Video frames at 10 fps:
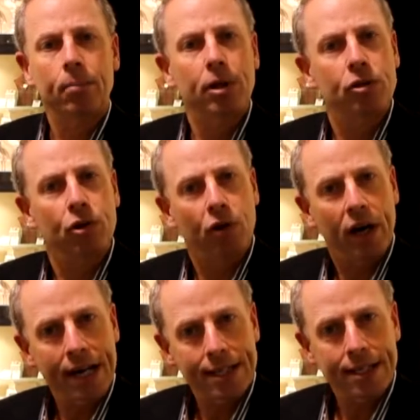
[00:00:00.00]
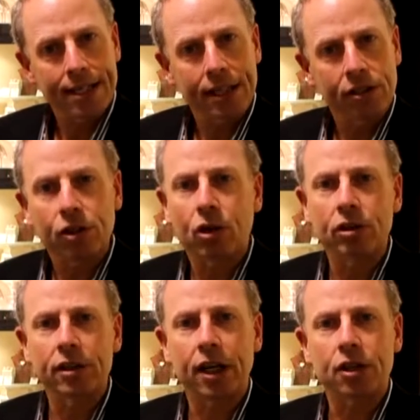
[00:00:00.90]
please do not hesitate to
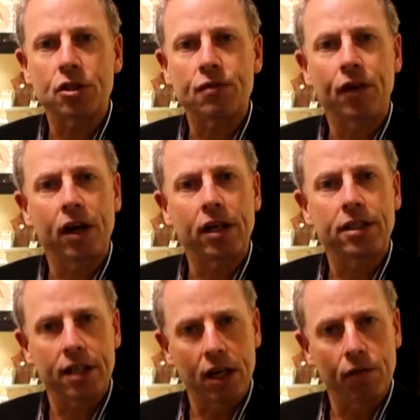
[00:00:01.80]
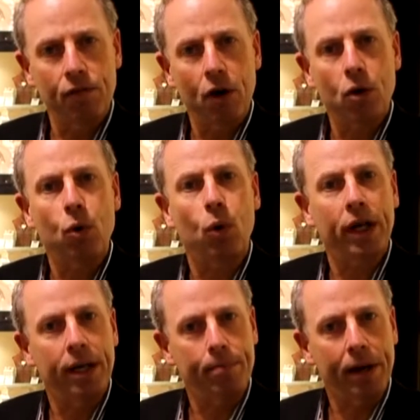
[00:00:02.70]
contact us via telephone or
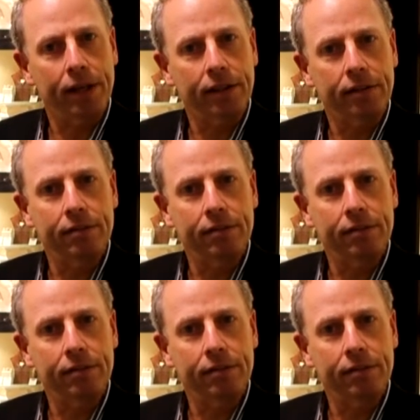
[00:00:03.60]
email.